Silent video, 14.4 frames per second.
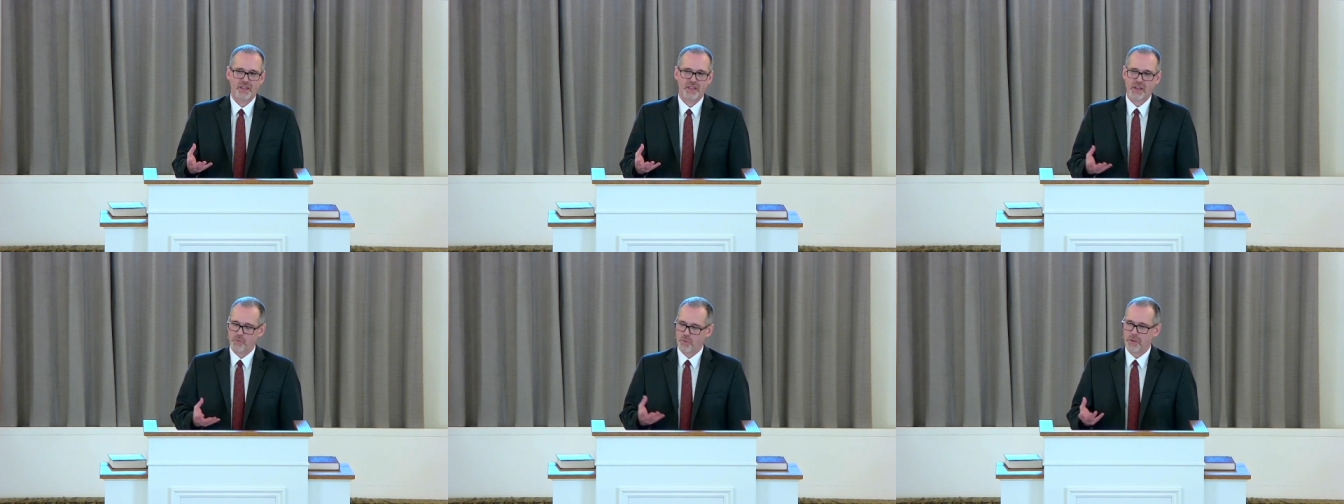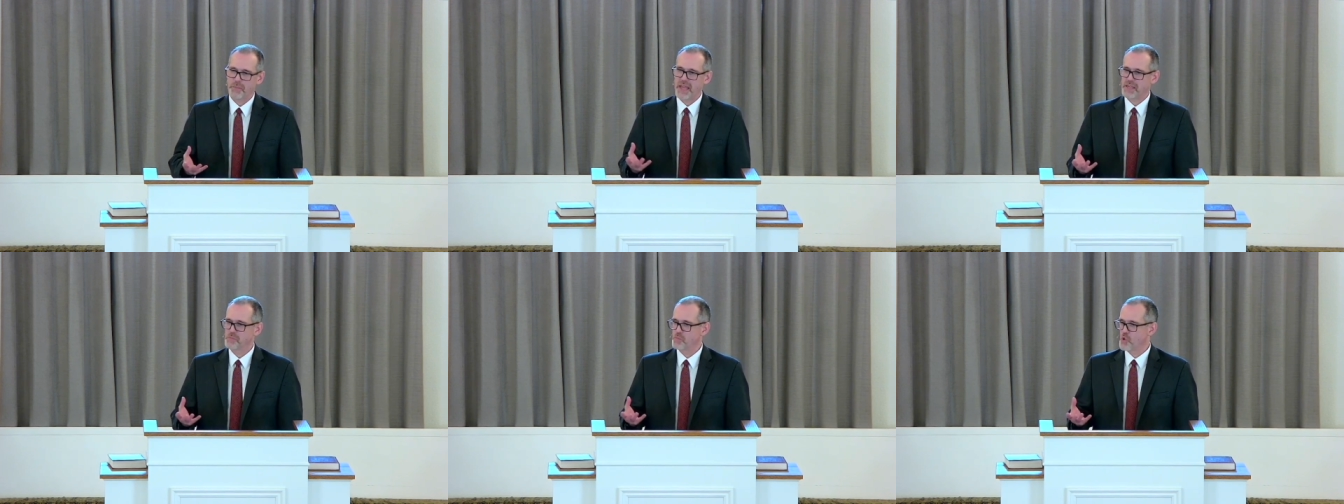yet we
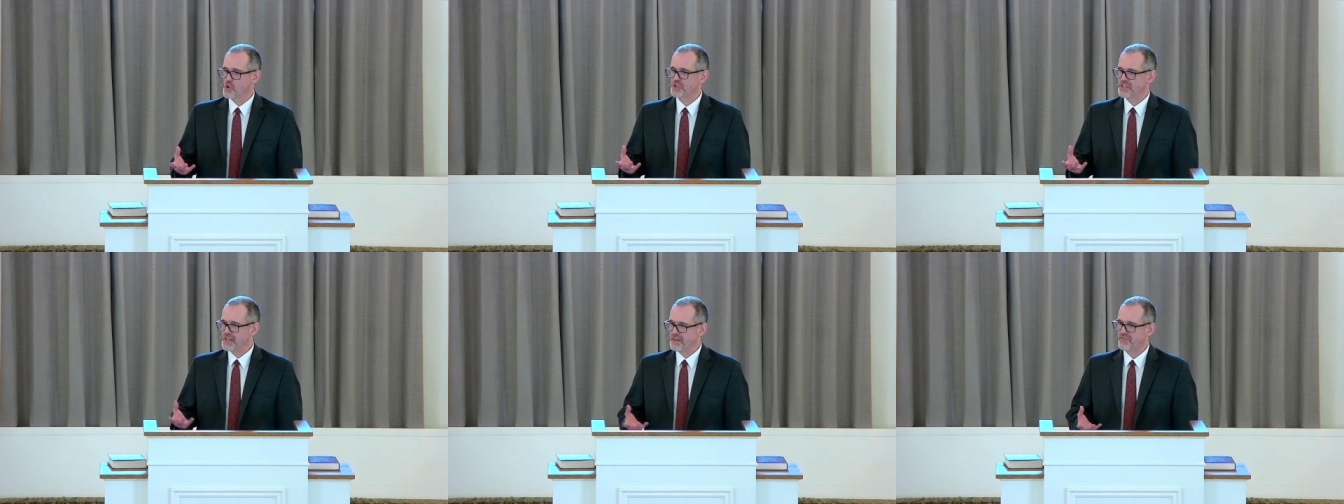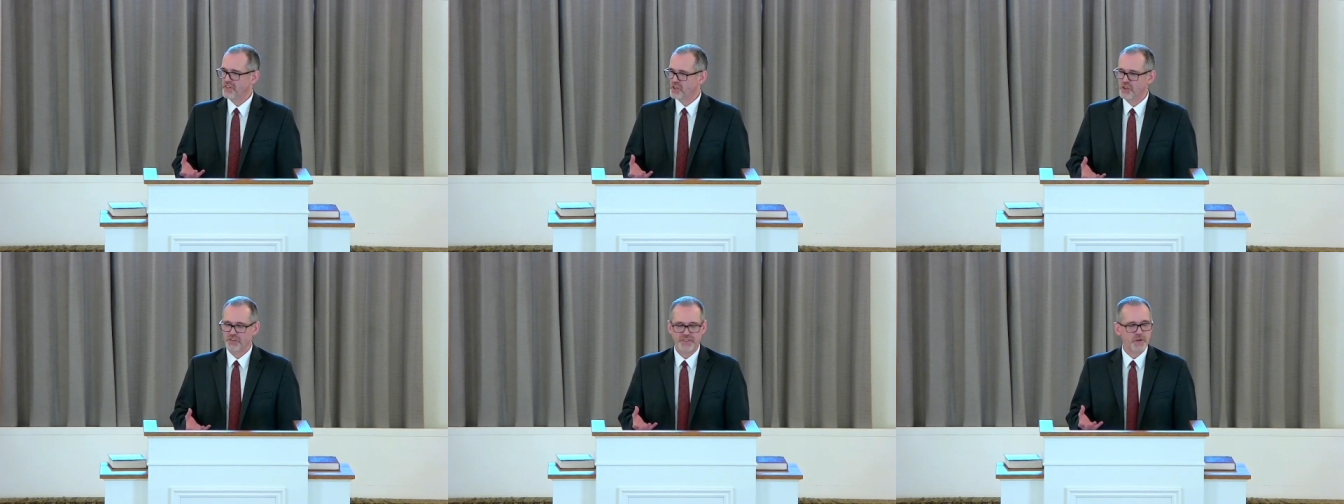make it more
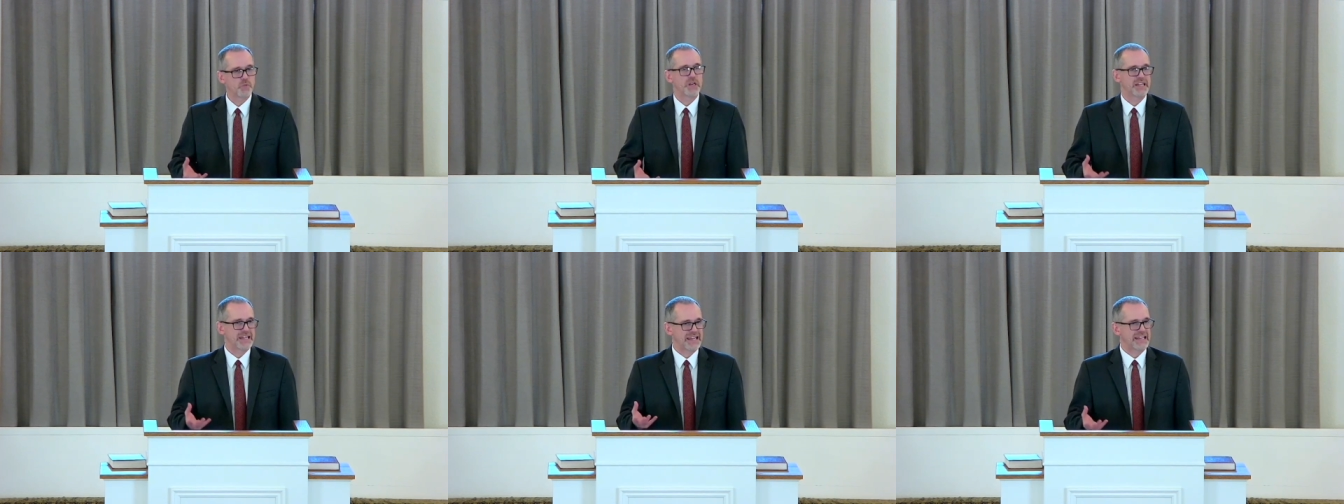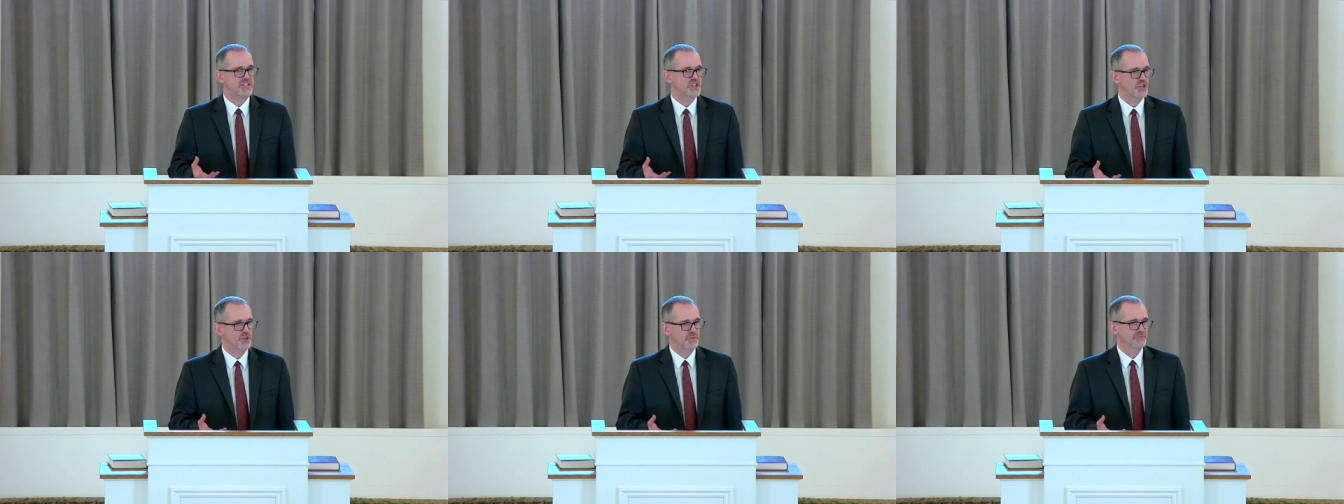difficult than we need
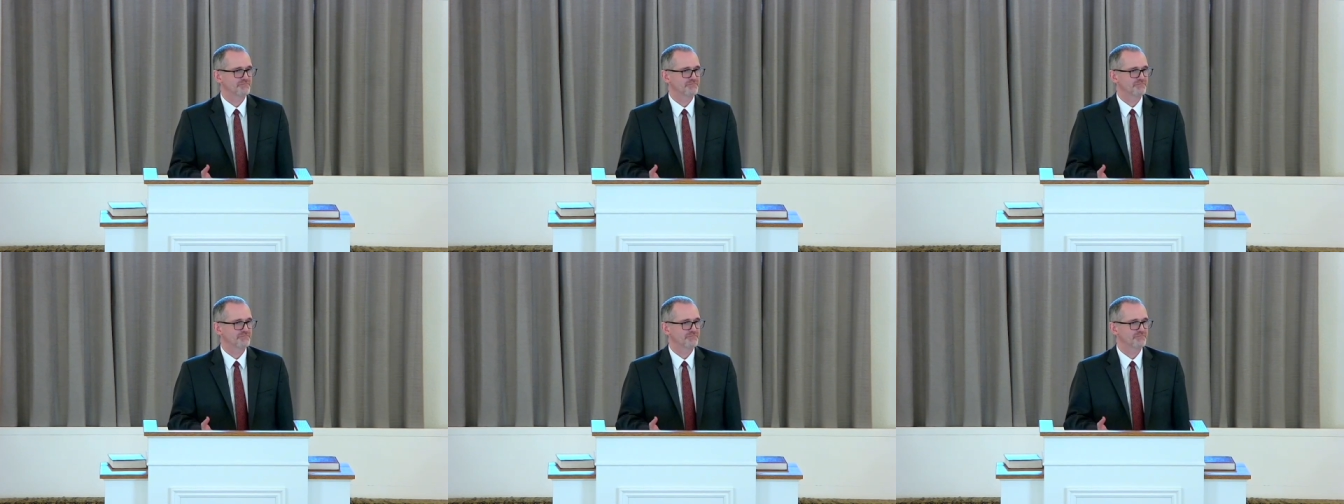to.